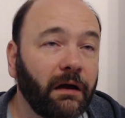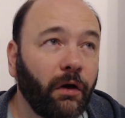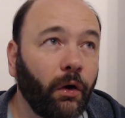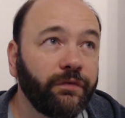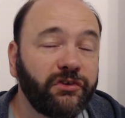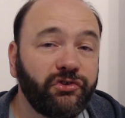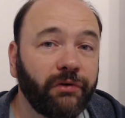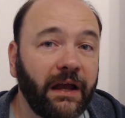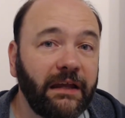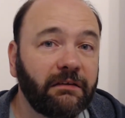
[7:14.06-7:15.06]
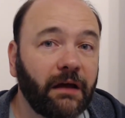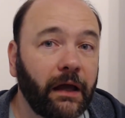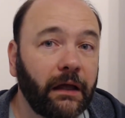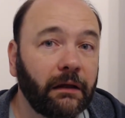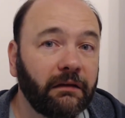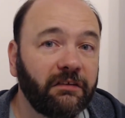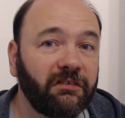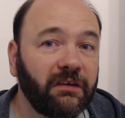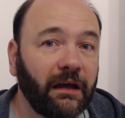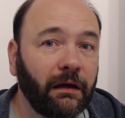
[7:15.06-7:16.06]
on the trade day
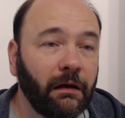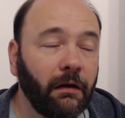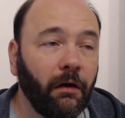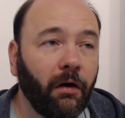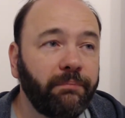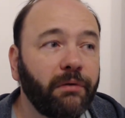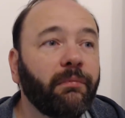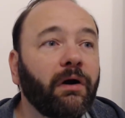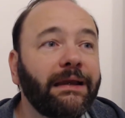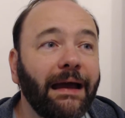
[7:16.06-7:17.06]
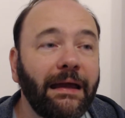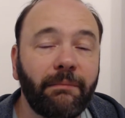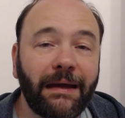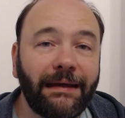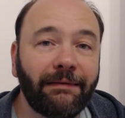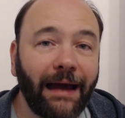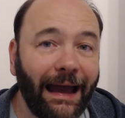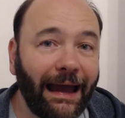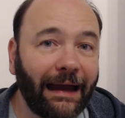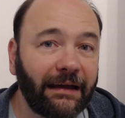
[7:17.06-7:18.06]
this year. I put my name in the
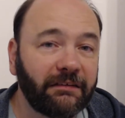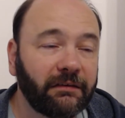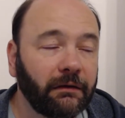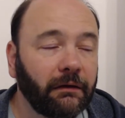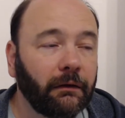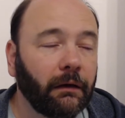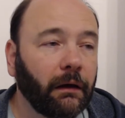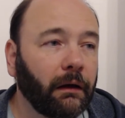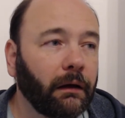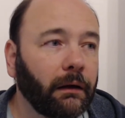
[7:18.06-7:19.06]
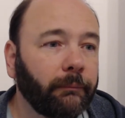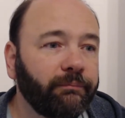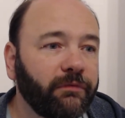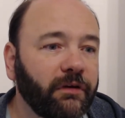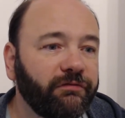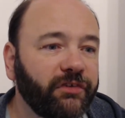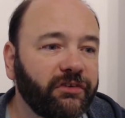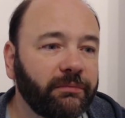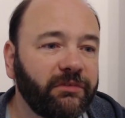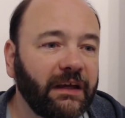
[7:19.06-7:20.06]
hat um, for
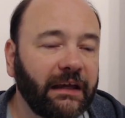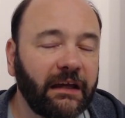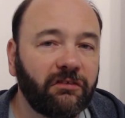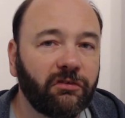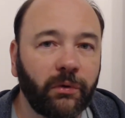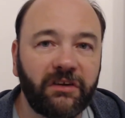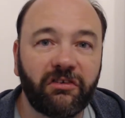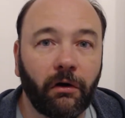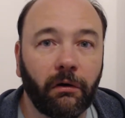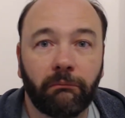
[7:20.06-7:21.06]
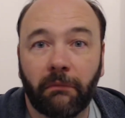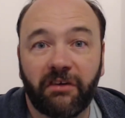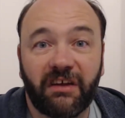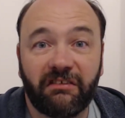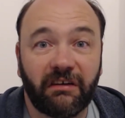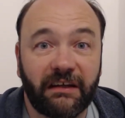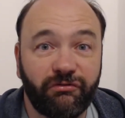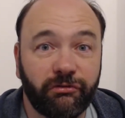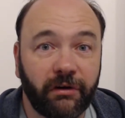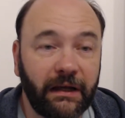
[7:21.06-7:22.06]
some tickets, which are essentially
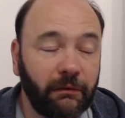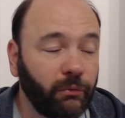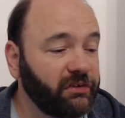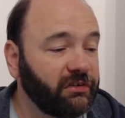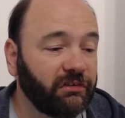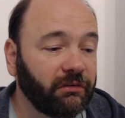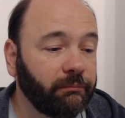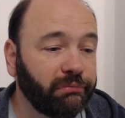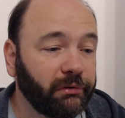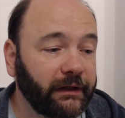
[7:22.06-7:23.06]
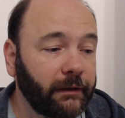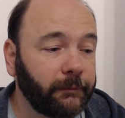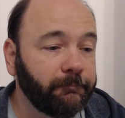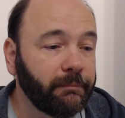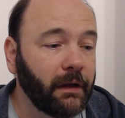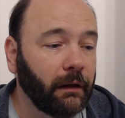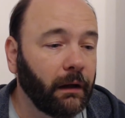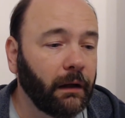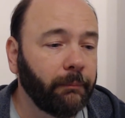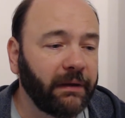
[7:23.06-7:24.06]
free, which is brilliant.
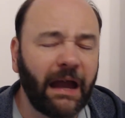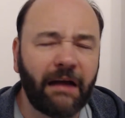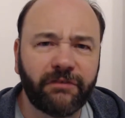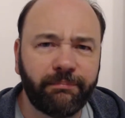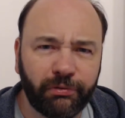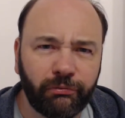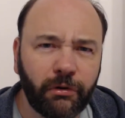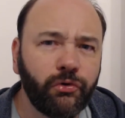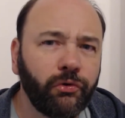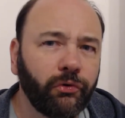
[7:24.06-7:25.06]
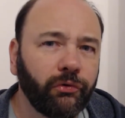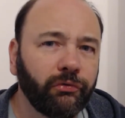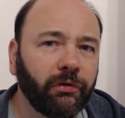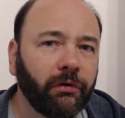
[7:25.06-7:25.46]
Um, but you have to prove